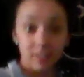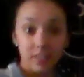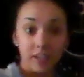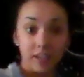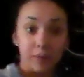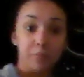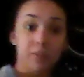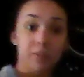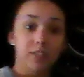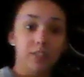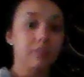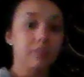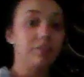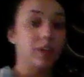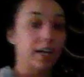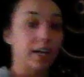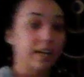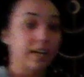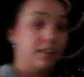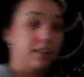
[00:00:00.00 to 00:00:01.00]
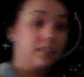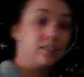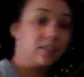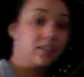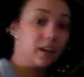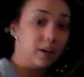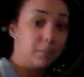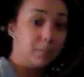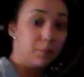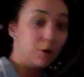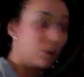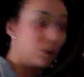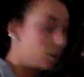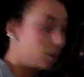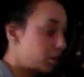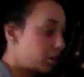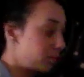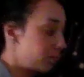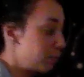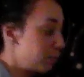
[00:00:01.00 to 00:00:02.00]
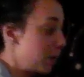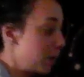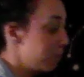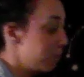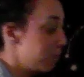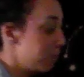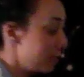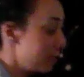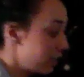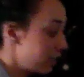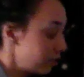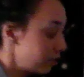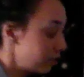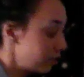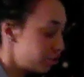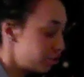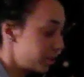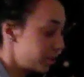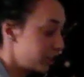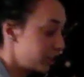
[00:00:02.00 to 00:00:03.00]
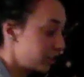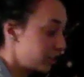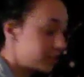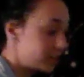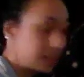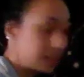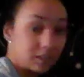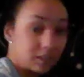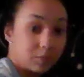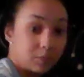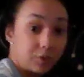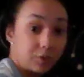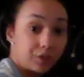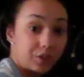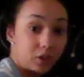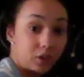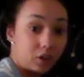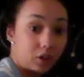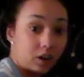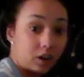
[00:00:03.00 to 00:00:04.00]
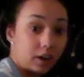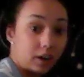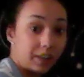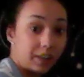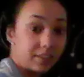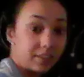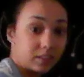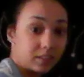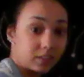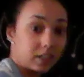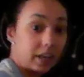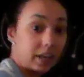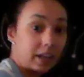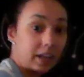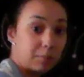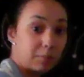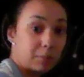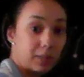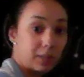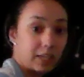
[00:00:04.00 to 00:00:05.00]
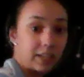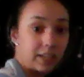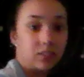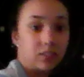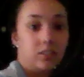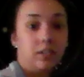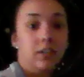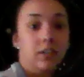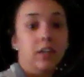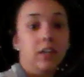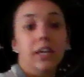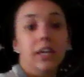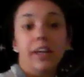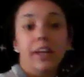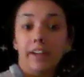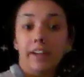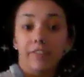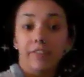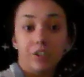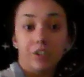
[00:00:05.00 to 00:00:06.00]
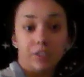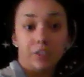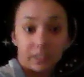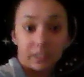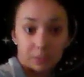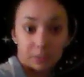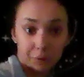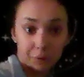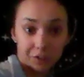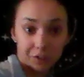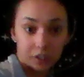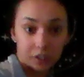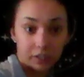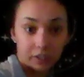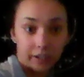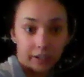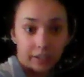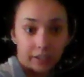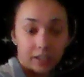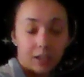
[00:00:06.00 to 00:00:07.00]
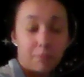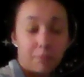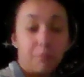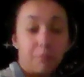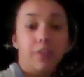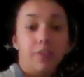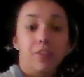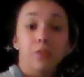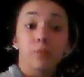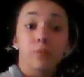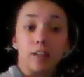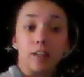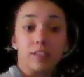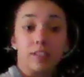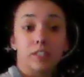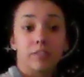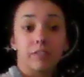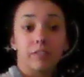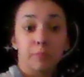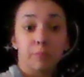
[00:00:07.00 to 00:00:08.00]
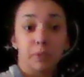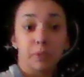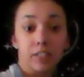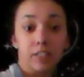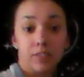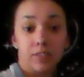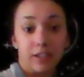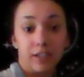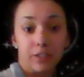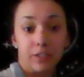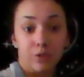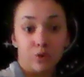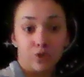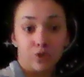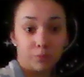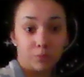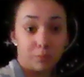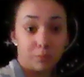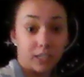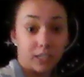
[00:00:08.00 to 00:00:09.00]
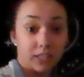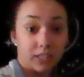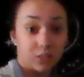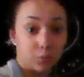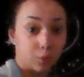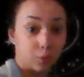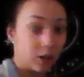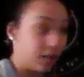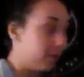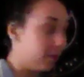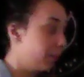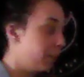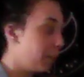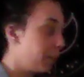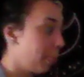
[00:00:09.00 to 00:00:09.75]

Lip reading: steps of lining this up are about making sure that your decimals are in the same place. If your decimals are lined up, then the rest of your place values should be as well.